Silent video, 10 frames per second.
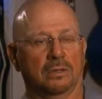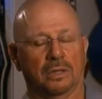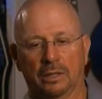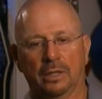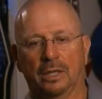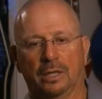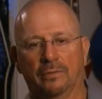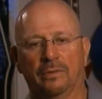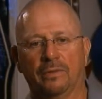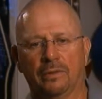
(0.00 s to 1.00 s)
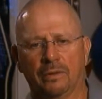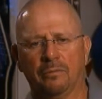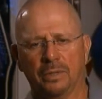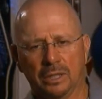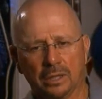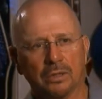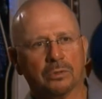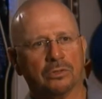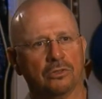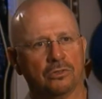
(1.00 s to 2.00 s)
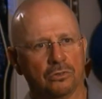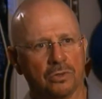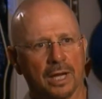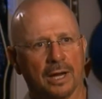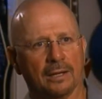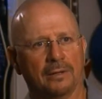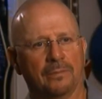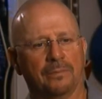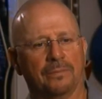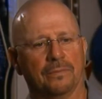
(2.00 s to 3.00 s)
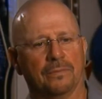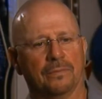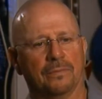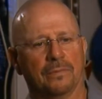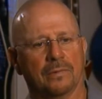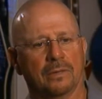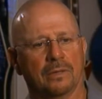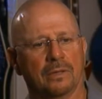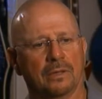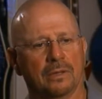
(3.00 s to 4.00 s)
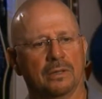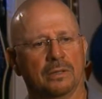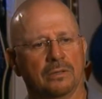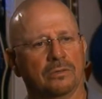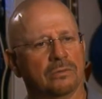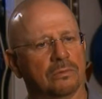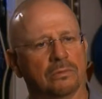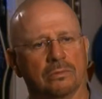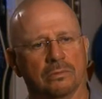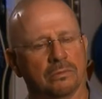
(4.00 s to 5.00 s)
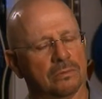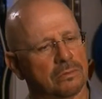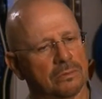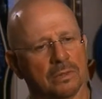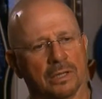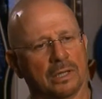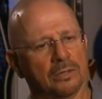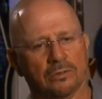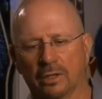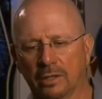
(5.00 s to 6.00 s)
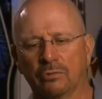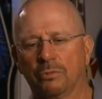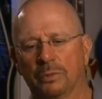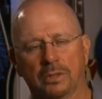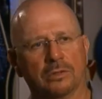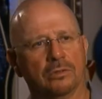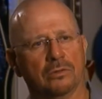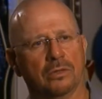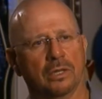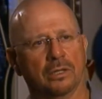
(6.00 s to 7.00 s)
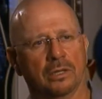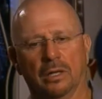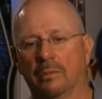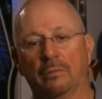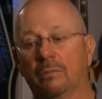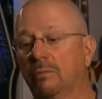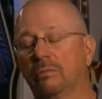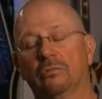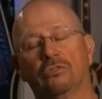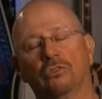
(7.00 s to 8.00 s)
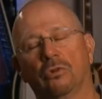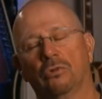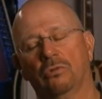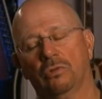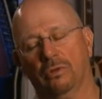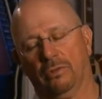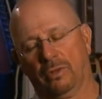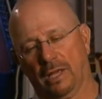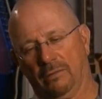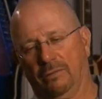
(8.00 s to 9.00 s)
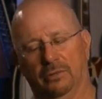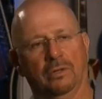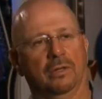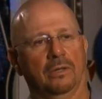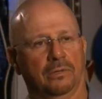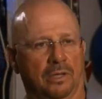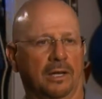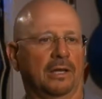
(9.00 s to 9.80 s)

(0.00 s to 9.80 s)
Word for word: And and being able to do that is, I guess not everybody can do that, and I'm so thankful that